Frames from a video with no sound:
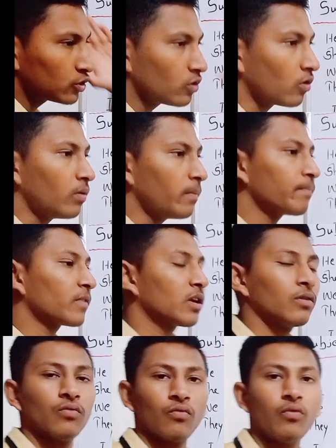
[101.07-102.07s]
know,
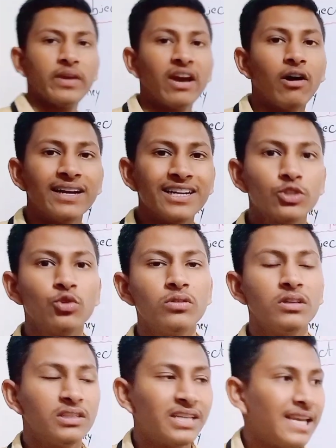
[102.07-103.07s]
we have
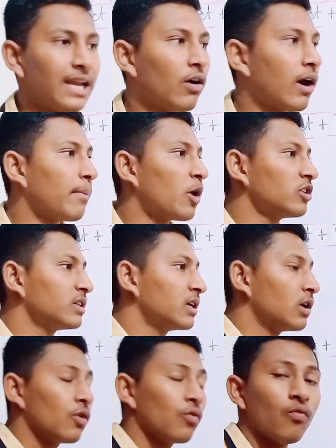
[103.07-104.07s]
understood till now about
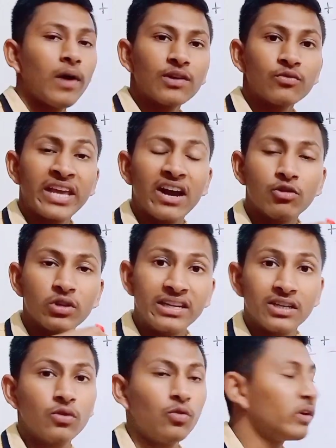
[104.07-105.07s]
what we have to
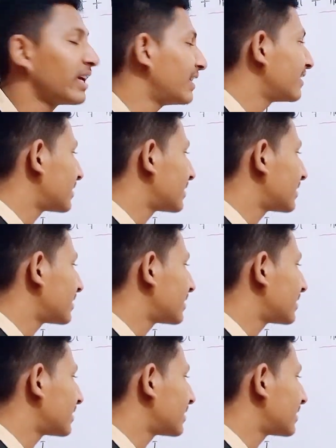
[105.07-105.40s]
include in the